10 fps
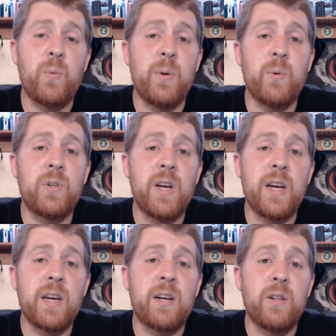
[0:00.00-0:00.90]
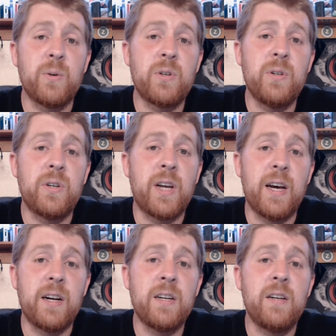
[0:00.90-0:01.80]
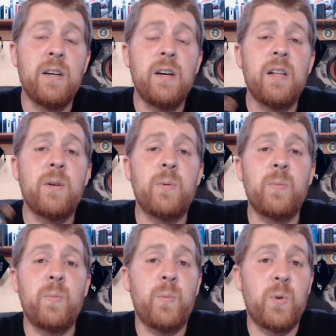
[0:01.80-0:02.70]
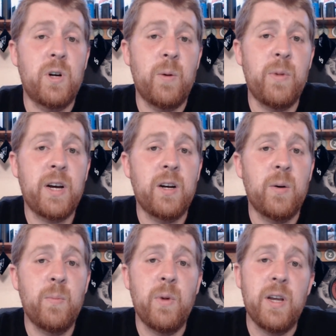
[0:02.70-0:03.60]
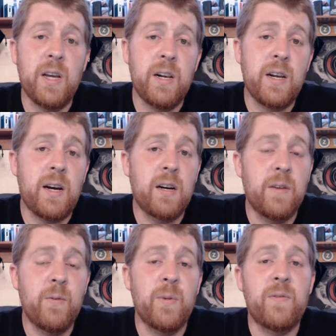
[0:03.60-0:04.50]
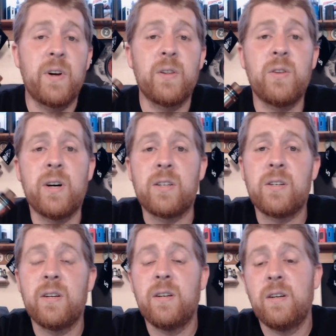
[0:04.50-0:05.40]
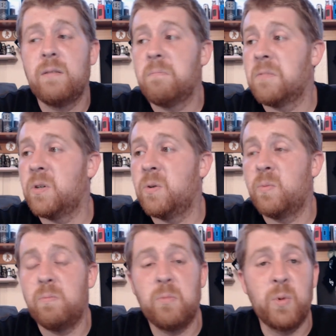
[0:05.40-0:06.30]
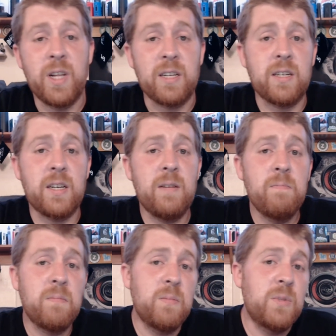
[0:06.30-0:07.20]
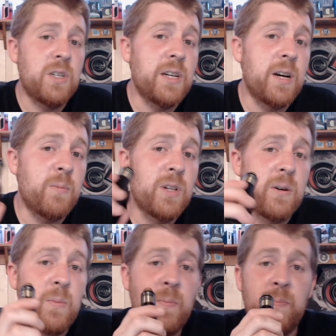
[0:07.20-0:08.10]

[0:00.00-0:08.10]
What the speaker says: we will take a closer look at it. Then we'll come back up and I'll give you my final thoughts. So with that said, see you down below.